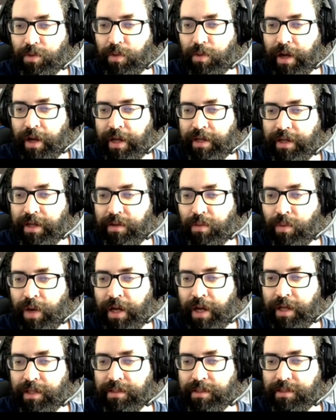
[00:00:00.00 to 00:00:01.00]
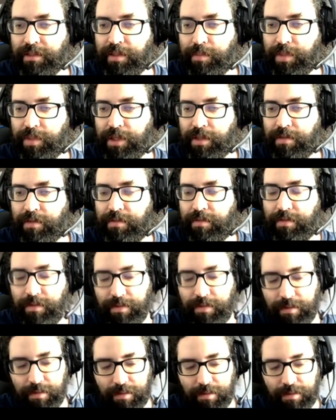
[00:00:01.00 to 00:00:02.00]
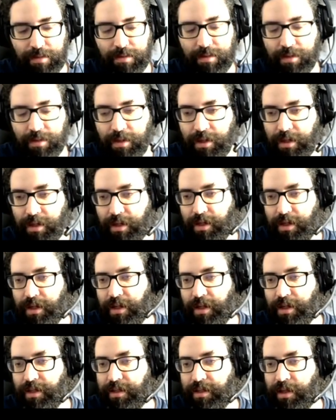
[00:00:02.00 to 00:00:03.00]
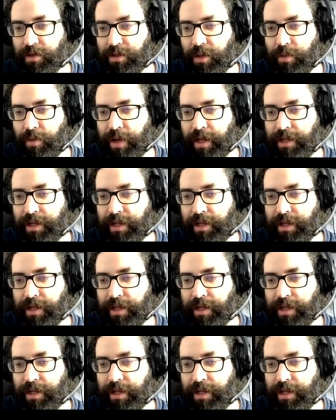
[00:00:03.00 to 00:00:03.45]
so y is a subcurve. Delta